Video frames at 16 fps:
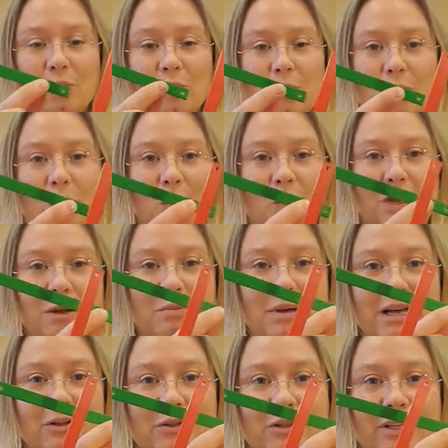what
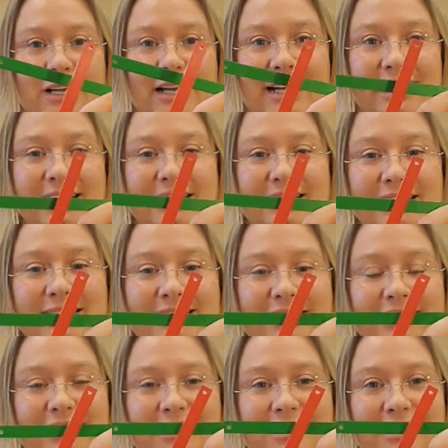about lines
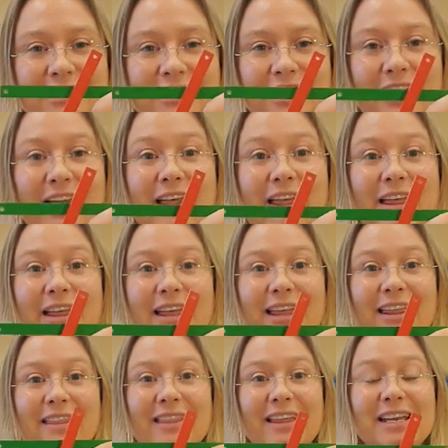
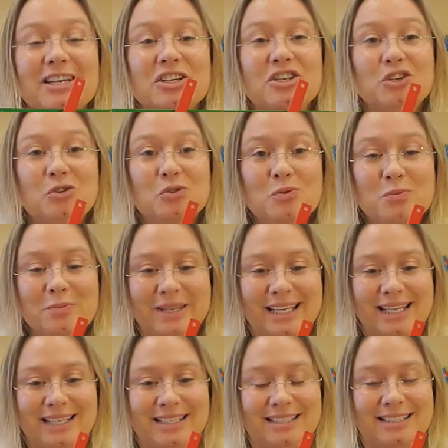that do
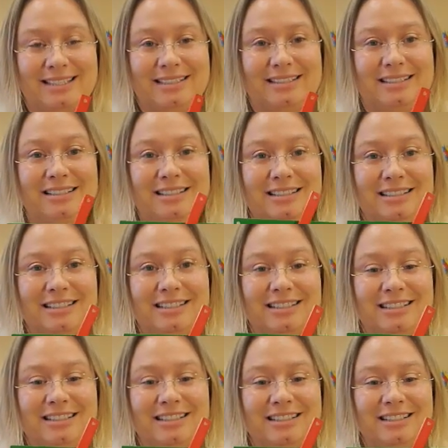meet
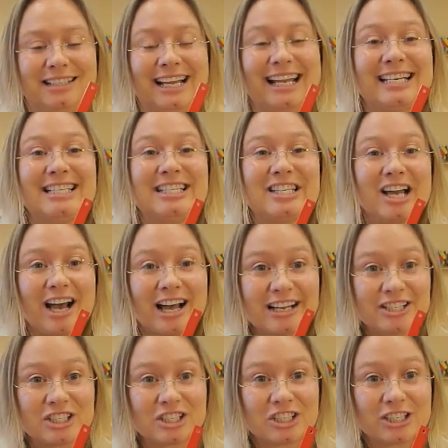and
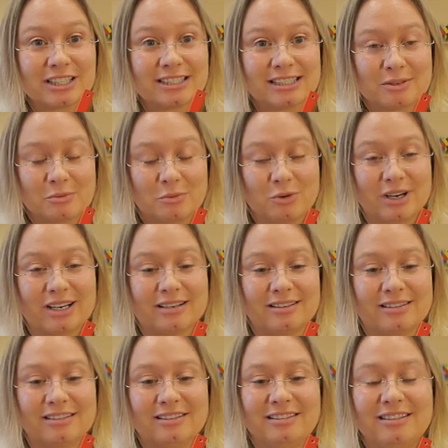touch somewhere?
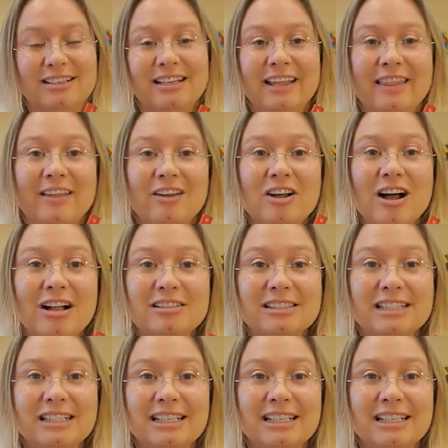They're called